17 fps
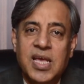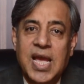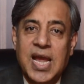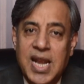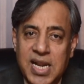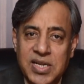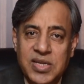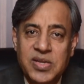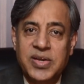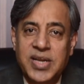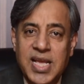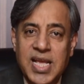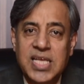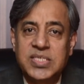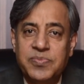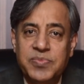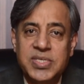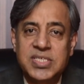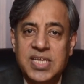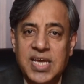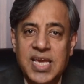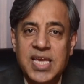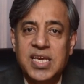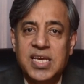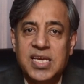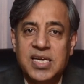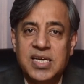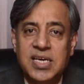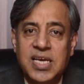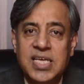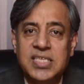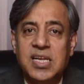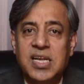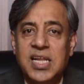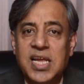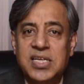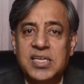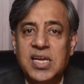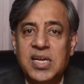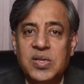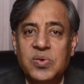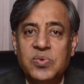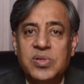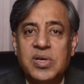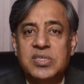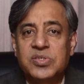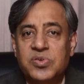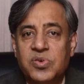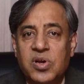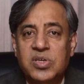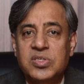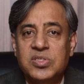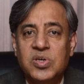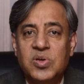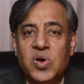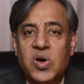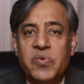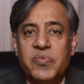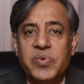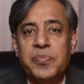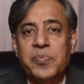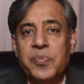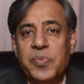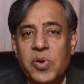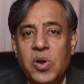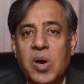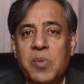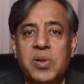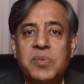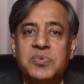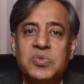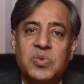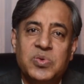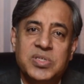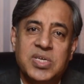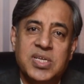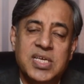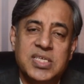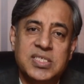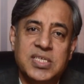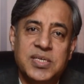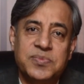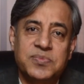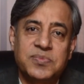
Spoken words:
And today's mistake is related to the structure of a problem solution essay.